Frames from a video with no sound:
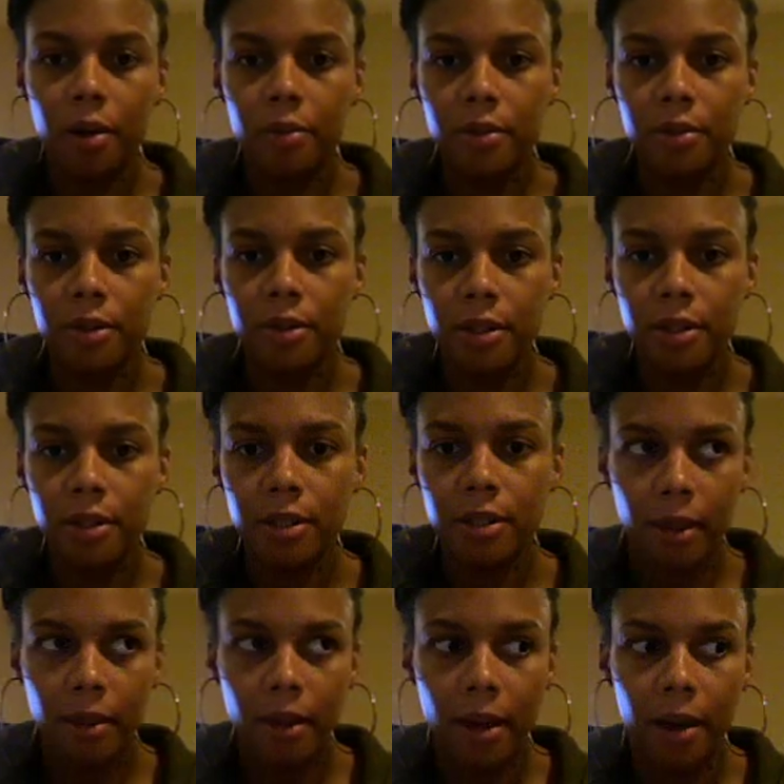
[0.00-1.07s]
she
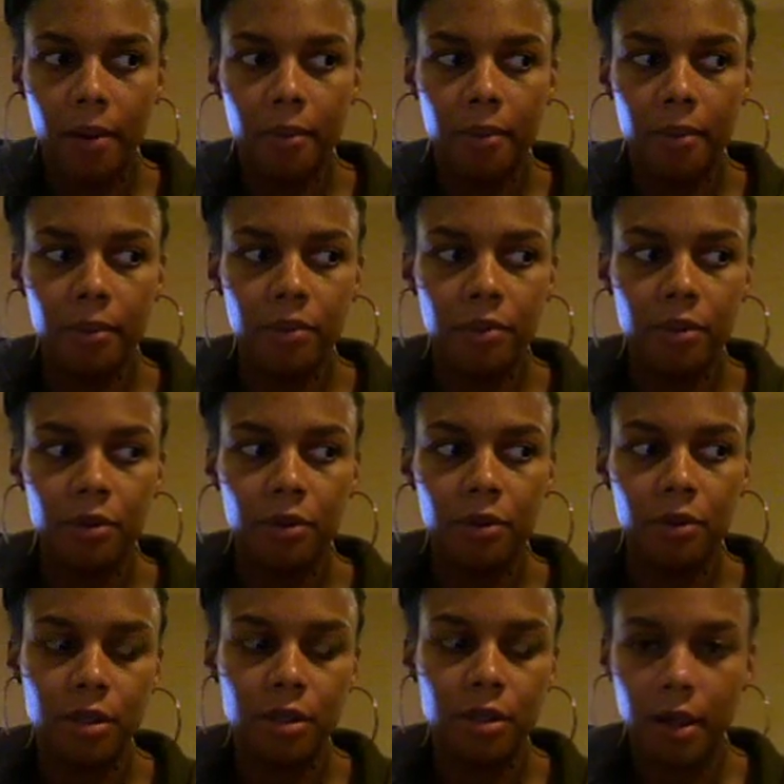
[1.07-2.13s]
said that
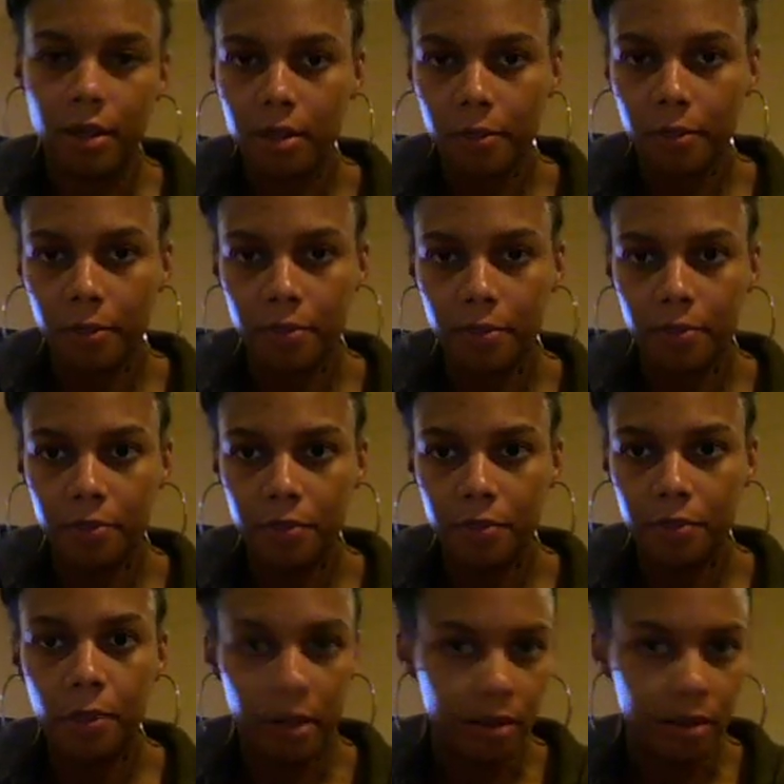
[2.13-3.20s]
she takes the
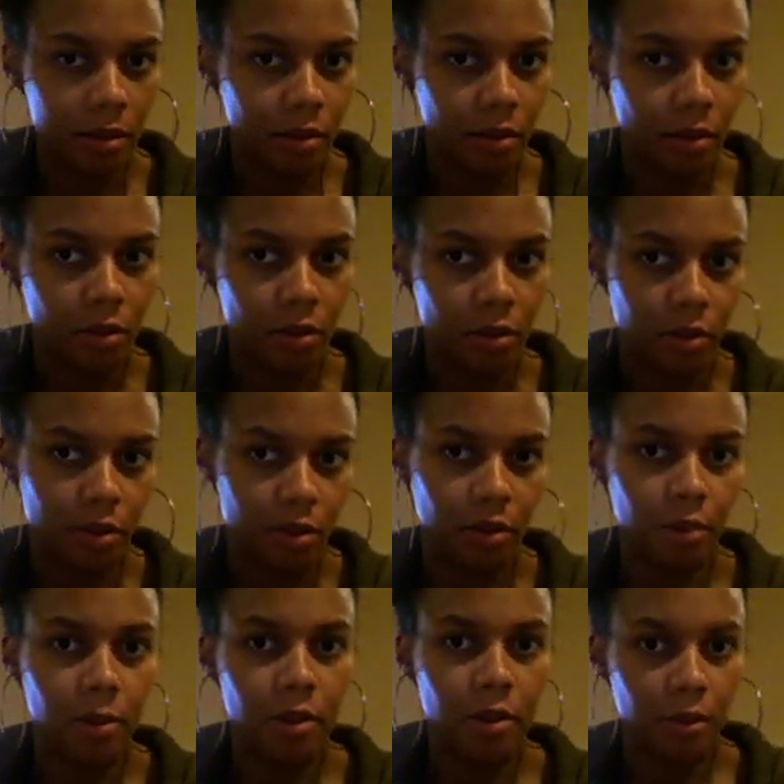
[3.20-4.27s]
bus. She took the
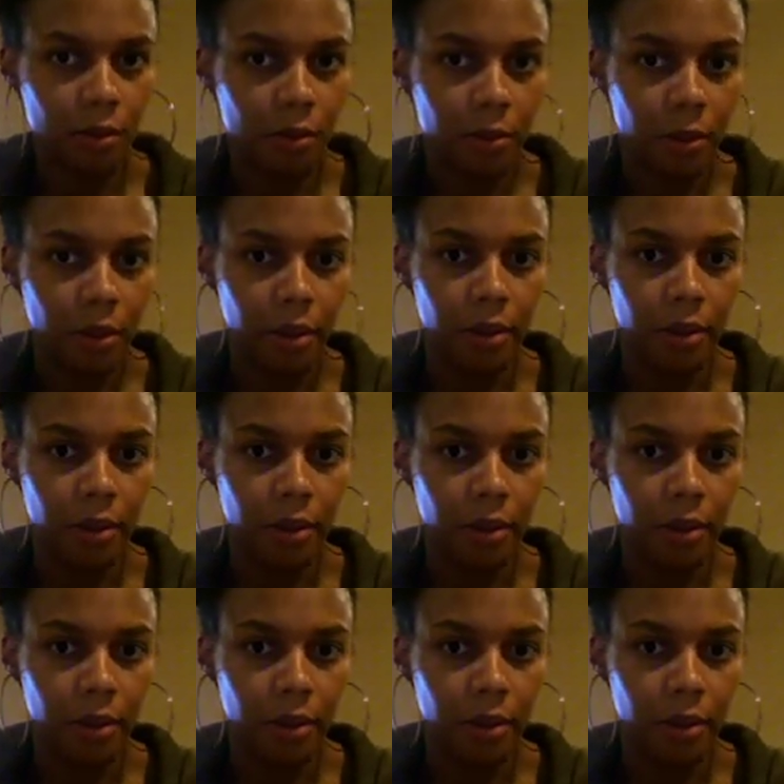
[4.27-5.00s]
bus to go to work,